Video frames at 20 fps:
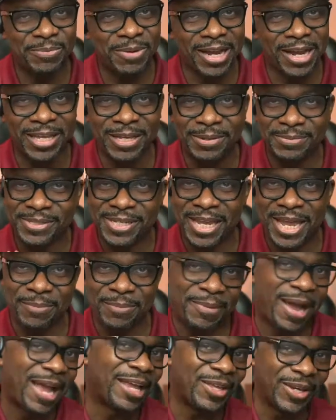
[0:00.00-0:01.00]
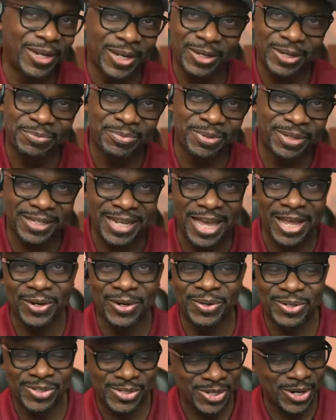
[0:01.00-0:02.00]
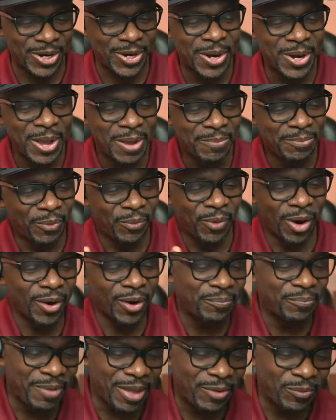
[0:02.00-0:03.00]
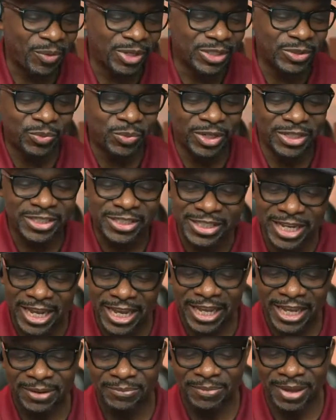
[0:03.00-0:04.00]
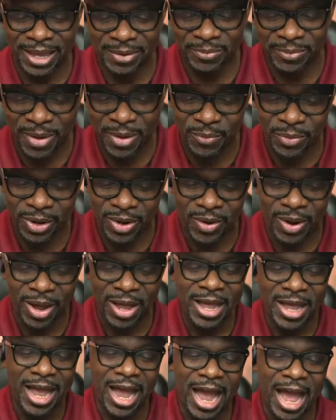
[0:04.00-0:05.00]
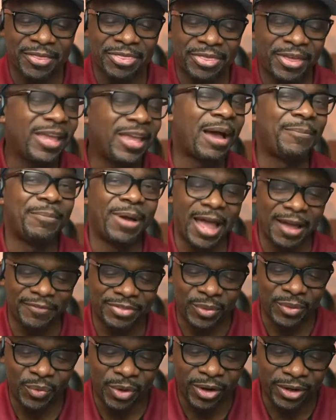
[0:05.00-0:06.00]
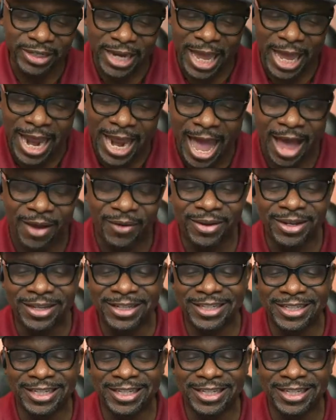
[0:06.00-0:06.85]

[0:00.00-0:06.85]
Everybody keeps saying, Mike, you need to put that on the shirt. But work, man. Which which saying, man? Man, we gonna. I think I'm gonna have to work that out.